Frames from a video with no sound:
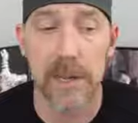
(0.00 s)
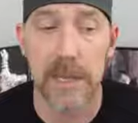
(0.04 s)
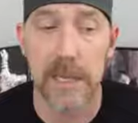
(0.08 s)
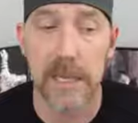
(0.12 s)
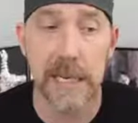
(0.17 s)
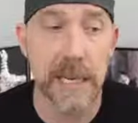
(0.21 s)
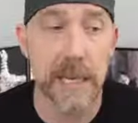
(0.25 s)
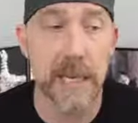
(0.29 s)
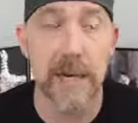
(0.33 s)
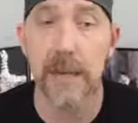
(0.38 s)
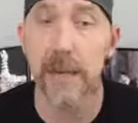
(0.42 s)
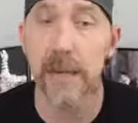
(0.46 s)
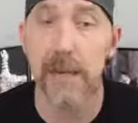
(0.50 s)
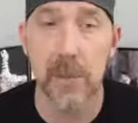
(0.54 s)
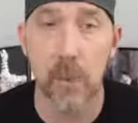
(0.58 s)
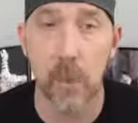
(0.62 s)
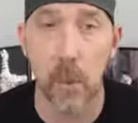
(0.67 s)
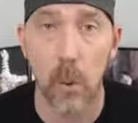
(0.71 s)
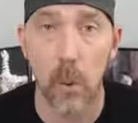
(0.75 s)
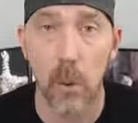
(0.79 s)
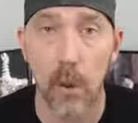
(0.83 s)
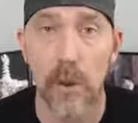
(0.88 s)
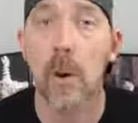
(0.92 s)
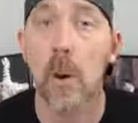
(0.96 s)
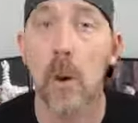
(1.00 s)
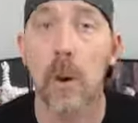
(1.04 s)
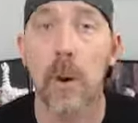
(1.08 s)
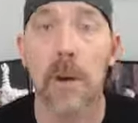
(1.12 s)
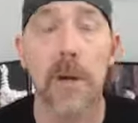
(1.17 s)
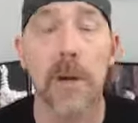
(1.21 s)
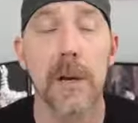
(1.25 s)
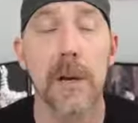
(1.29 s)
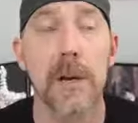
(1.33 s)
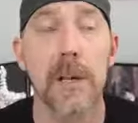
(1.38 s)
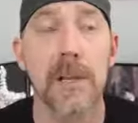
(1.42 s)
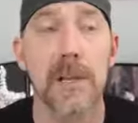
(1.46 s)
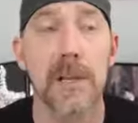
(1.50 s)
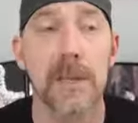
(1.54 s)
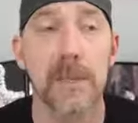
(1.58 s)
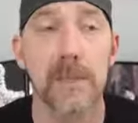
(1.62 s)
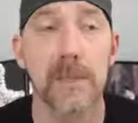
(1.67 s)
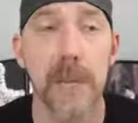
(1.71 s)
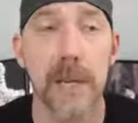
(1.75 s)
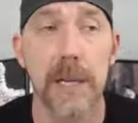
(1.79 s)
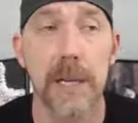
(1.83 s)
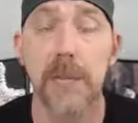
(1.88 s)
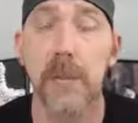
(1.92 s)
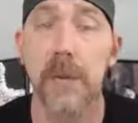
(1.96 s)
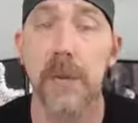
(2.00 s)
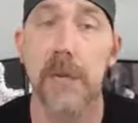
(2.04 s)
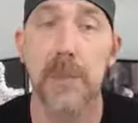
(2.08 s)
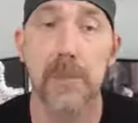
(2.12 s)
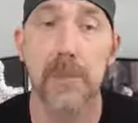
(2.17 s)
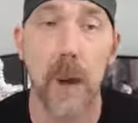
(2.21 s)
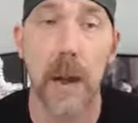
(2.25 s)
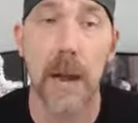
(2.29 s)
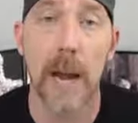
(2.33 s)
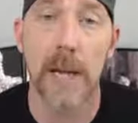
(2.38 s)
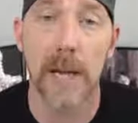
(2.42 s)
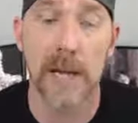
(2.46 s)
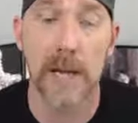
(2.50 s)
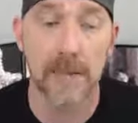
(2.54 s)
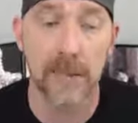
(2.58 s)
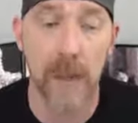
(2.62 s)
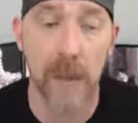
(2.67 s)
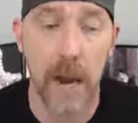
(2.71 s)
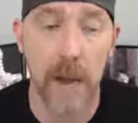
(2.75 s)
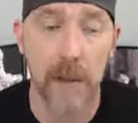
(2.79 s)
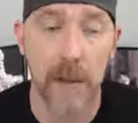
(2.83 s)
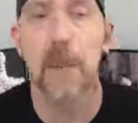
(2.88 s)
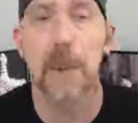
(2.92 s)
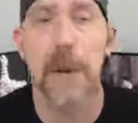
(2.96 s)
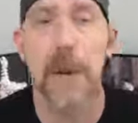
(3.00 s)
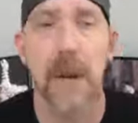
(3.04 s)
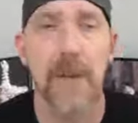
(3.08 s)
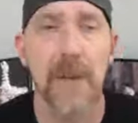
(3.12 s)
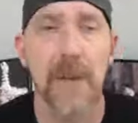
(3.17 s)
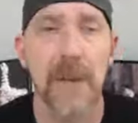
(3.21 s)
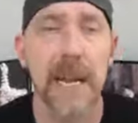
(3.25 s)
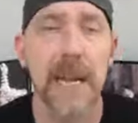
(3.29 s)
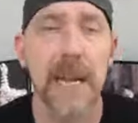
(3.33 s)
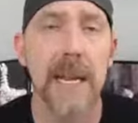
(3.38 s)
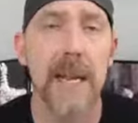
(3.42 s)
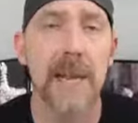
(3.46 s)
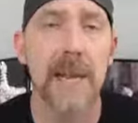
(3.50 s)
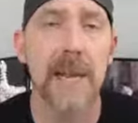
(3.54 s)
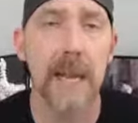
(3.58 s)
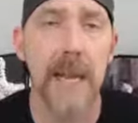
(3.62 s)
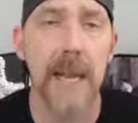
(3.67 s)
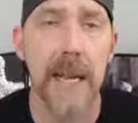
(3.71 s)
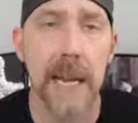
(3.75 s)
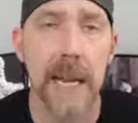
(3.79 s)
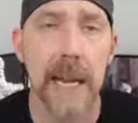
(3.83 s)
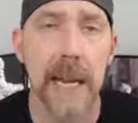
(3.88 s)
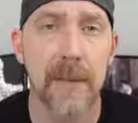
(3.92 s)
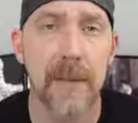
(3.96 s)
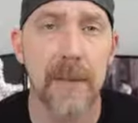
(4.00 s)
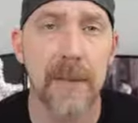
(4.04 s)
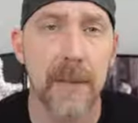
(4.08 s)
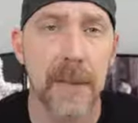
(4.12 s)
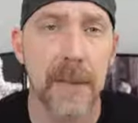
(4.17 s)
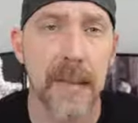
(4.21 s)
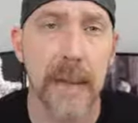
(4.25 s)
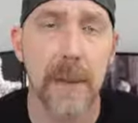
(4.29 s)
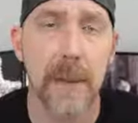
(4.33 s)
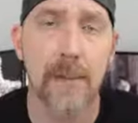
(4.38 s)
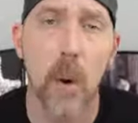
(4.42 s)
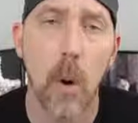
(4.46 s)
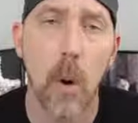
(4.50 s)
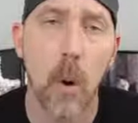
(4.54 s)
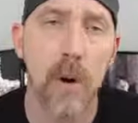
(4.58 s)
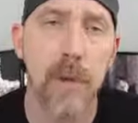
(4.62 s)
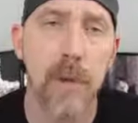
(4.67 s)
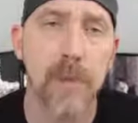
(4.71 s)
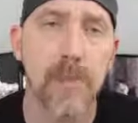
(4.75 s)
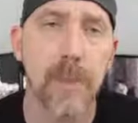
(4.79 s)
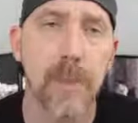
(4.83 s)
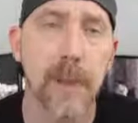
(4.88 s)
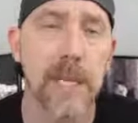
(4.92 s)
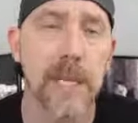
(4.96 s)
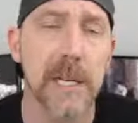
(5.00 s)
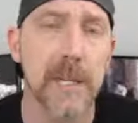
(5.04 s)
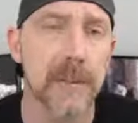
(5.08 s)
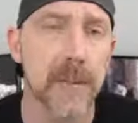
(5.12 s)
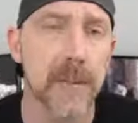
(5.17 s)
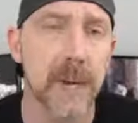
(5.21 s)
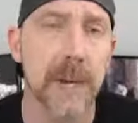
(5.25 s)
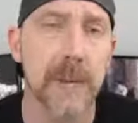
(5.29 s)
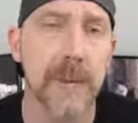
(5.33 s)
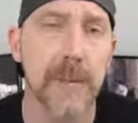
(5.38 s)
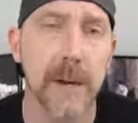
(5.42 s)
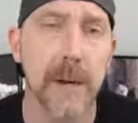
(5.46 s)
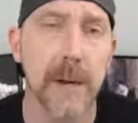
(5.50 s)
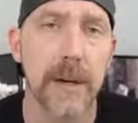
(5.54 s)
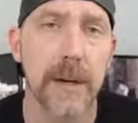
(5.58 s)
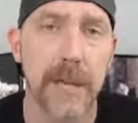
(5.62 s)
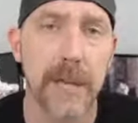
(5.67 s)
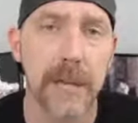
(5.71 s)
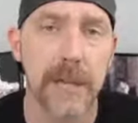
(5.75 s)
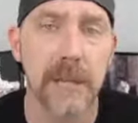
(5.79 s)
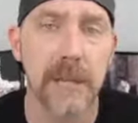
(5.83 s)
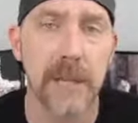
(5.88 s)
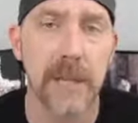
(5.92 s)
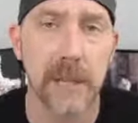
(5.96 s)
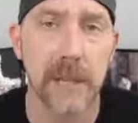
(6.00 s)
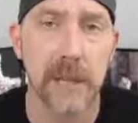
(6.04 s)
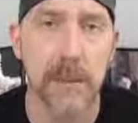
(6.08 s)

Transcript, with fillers: he needed a sword, or it could have just been to spite his father, but I think in the end, the name Heartsbane is very, very interesting to